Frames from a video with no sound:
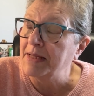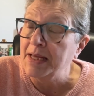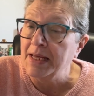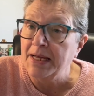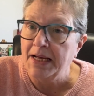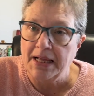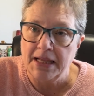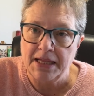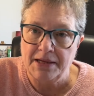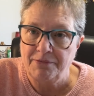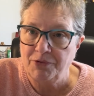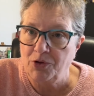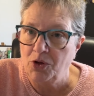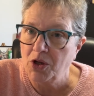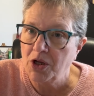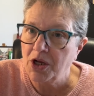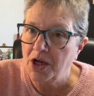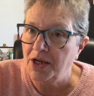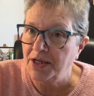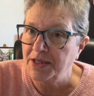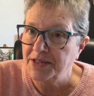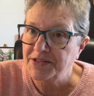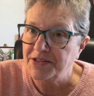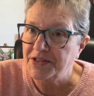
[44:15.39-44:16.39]
have all
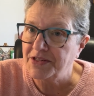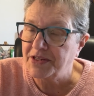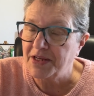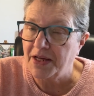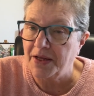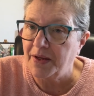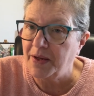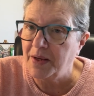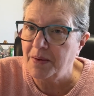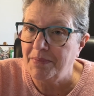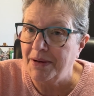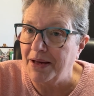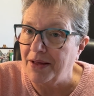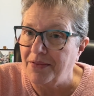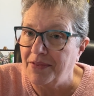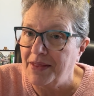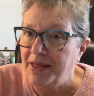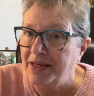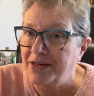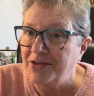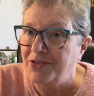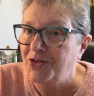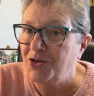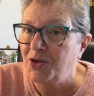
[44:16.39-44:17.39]
kinds to tell you about
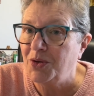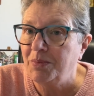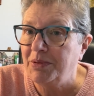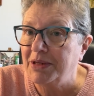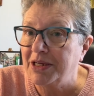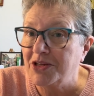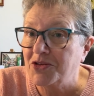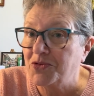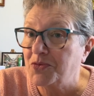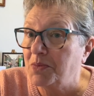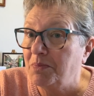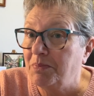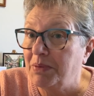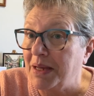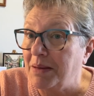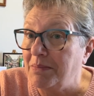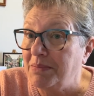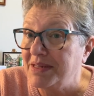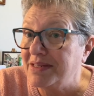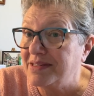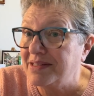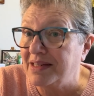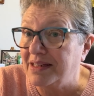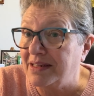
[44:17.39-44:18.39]
then too, because we're
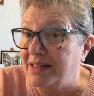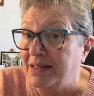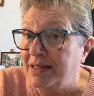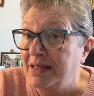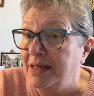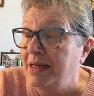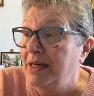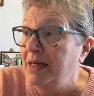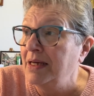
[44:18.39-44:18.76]
babysitting